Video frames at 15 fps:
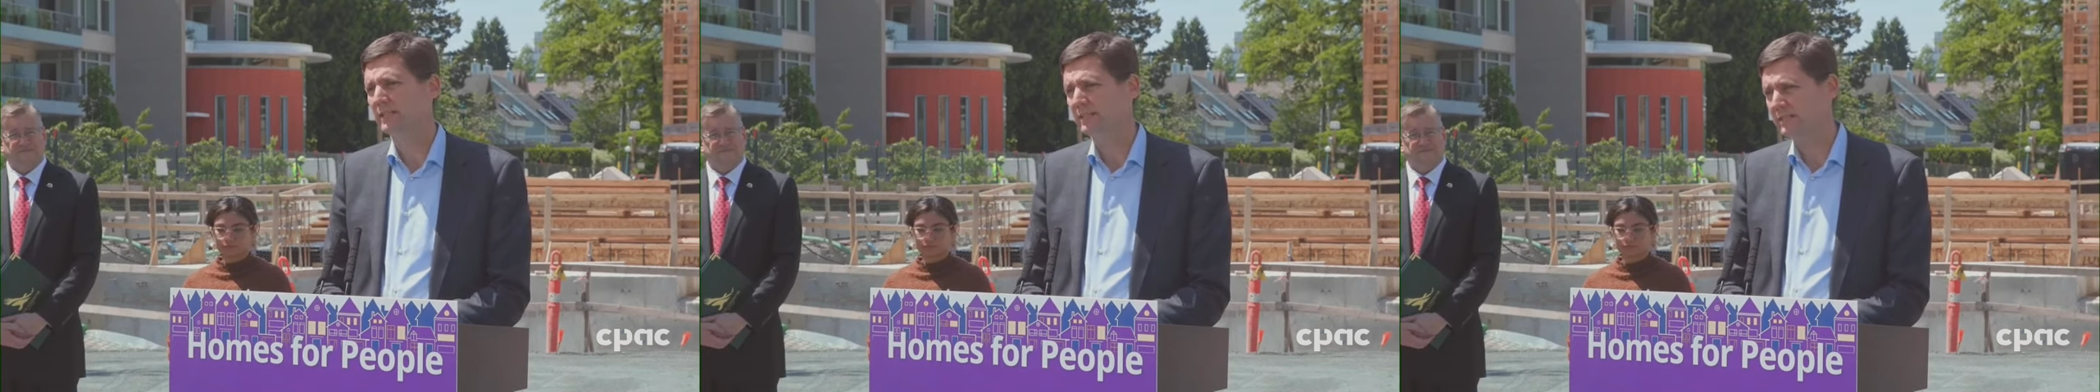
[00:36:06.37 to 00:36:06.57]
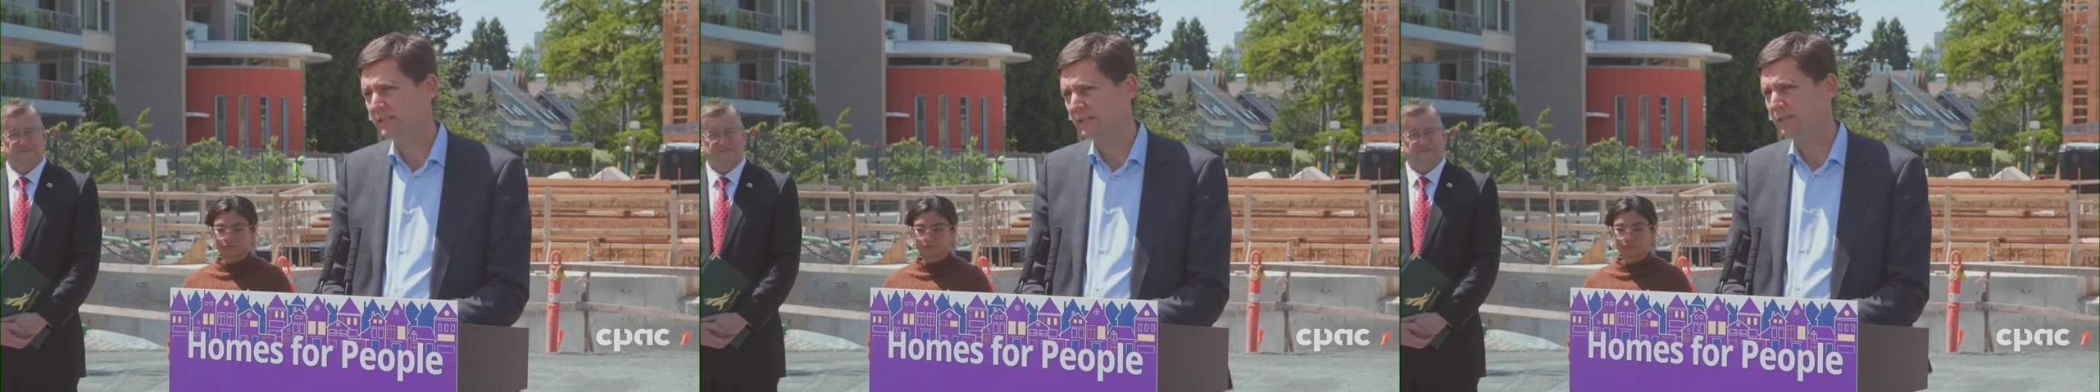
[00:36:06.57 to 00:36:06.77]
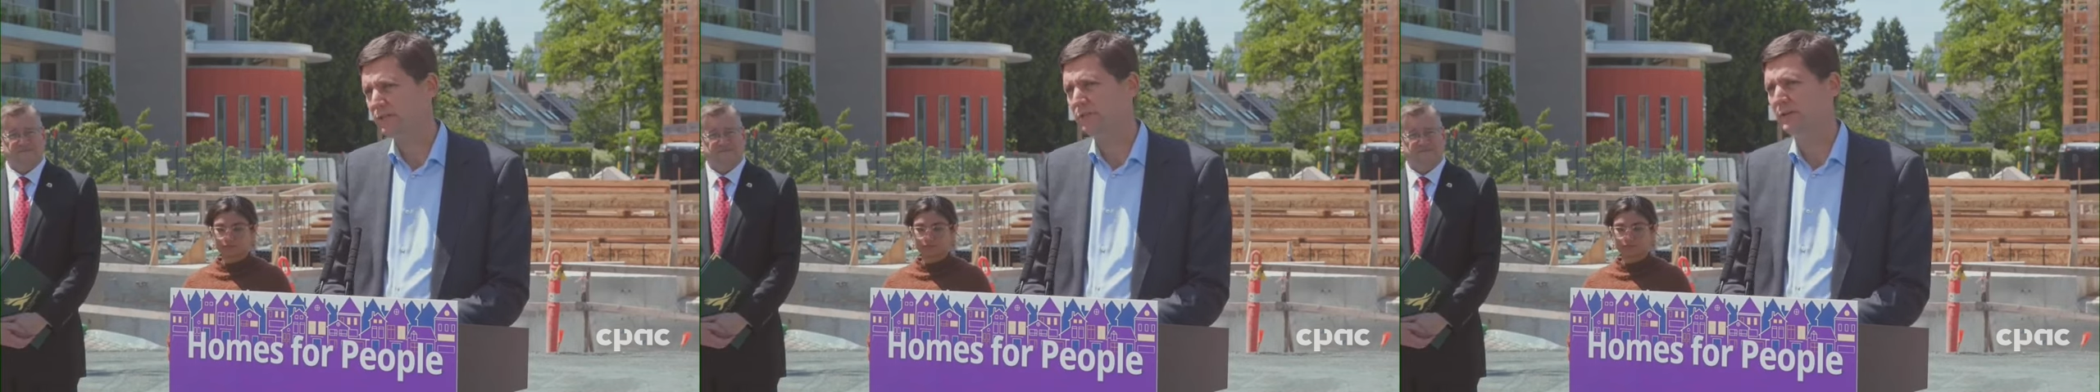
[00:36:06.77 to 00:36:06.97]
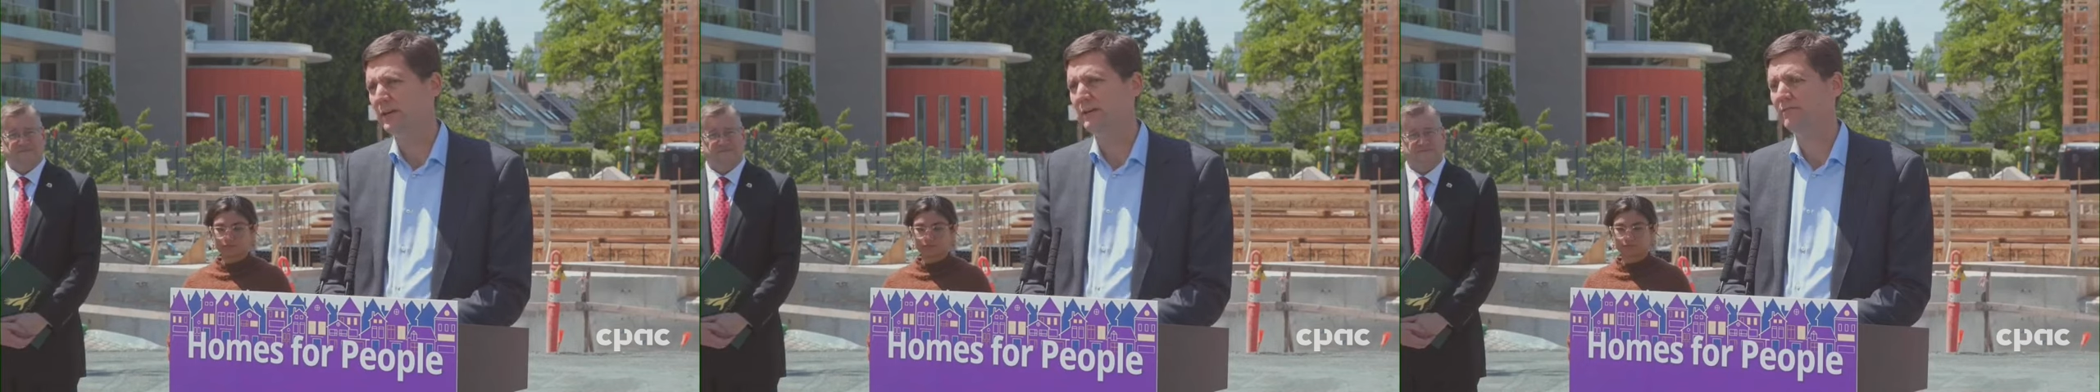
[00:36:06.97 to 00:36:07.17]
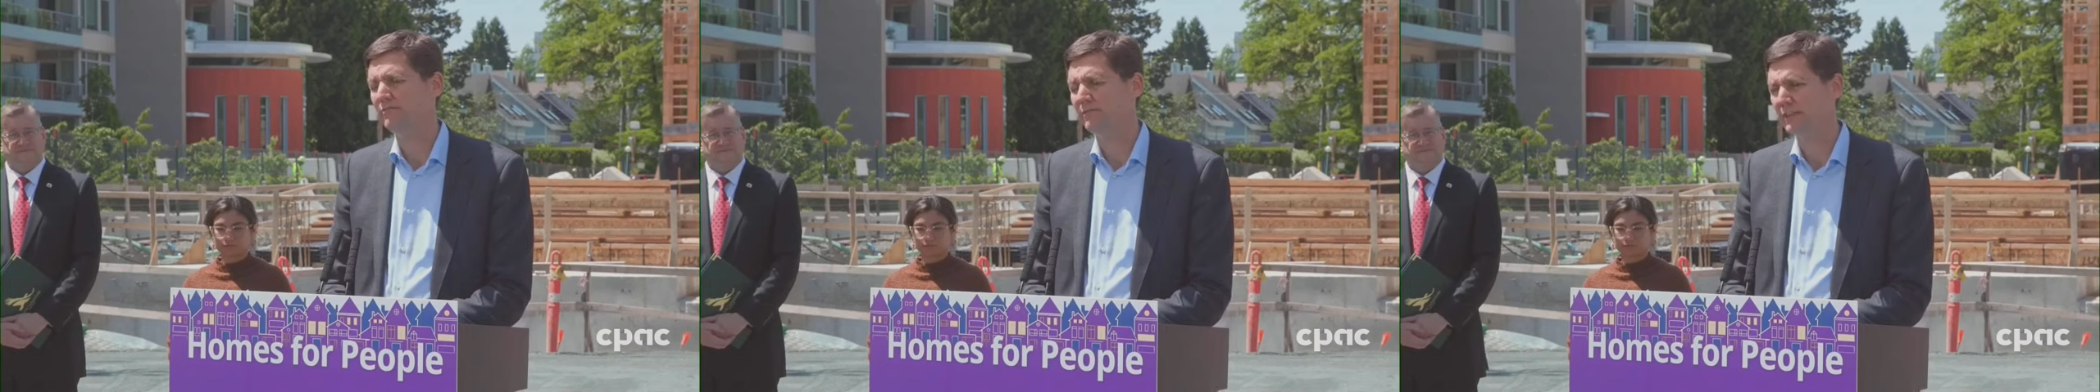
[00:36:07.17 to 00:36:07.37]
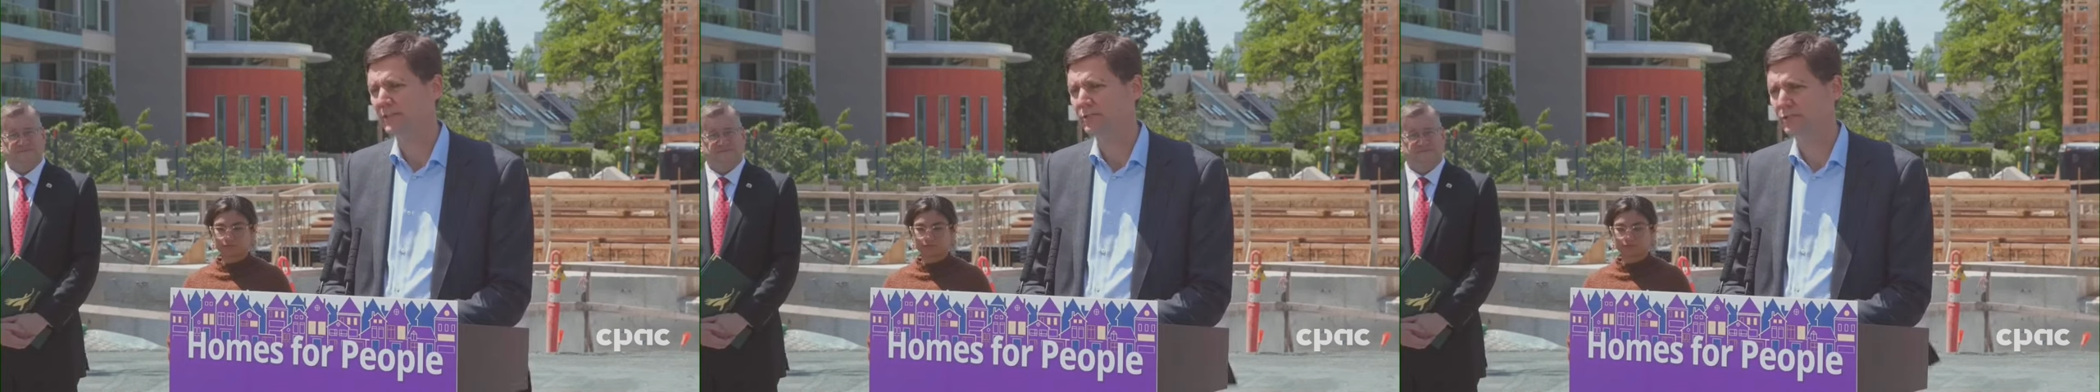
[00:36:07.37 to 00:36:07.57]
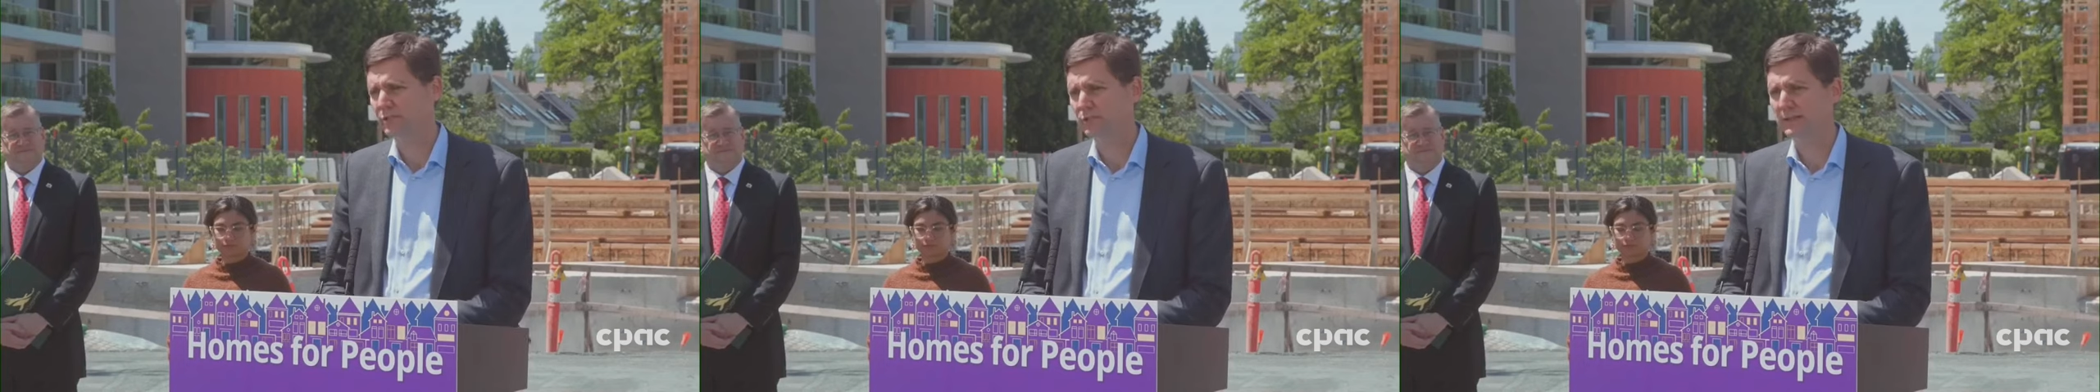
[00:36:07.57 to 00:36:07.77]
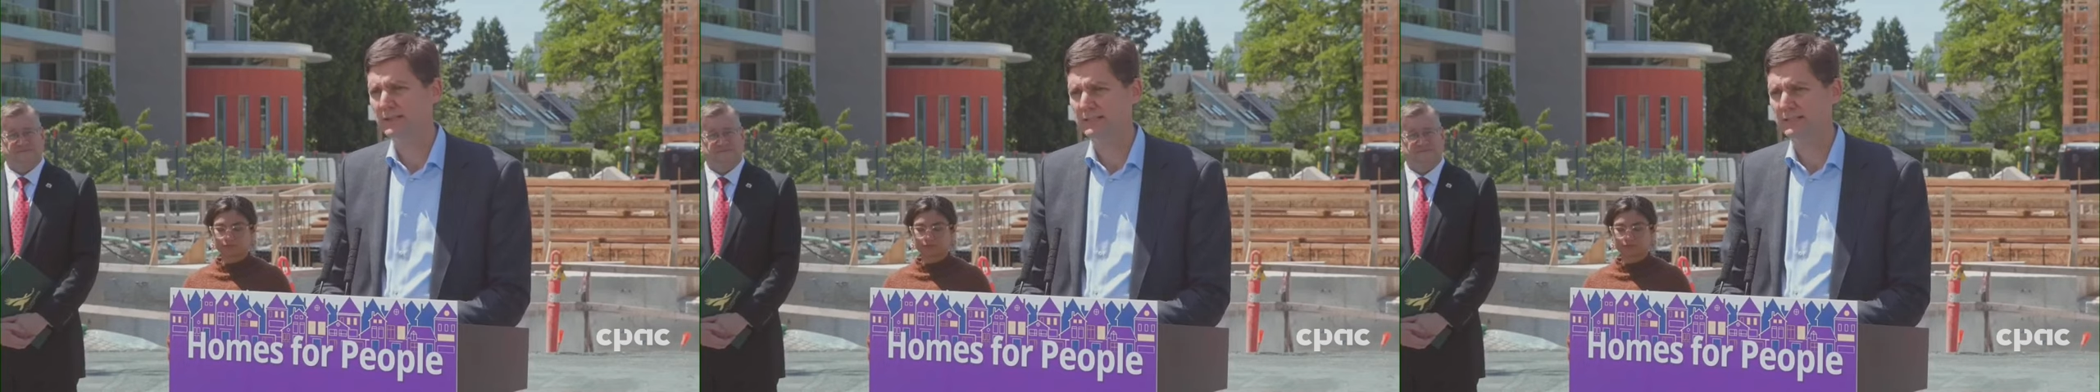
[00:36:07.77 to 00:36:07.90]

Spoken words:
continue and finish the